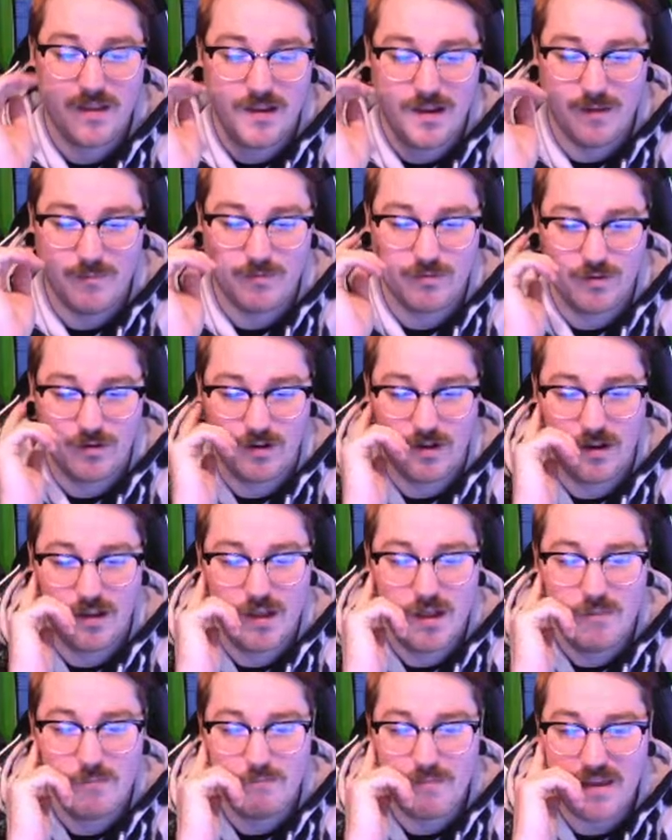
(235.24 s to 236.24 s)
I'm sorry.
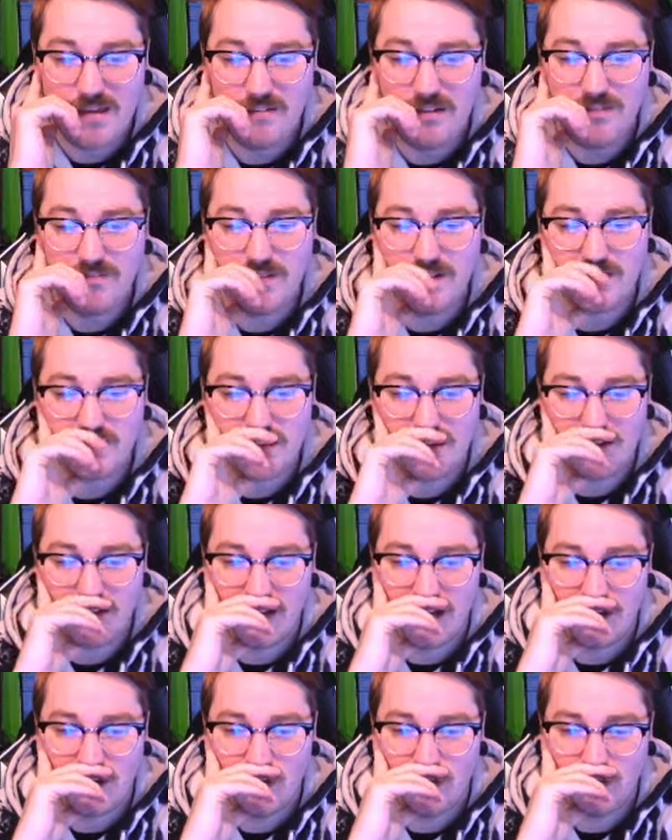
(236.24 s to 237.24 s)
Bayleaf does get a
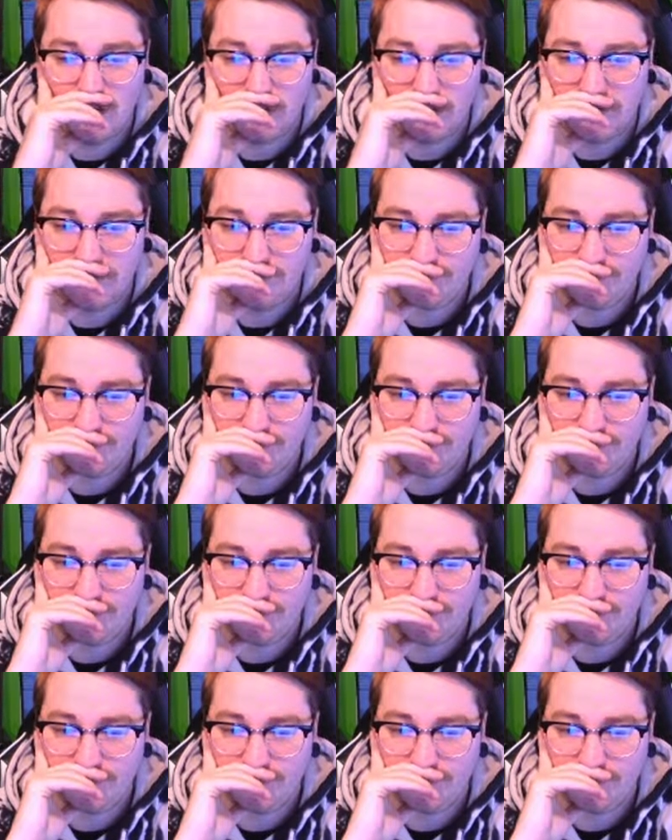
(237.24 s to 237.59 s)
lot cooler.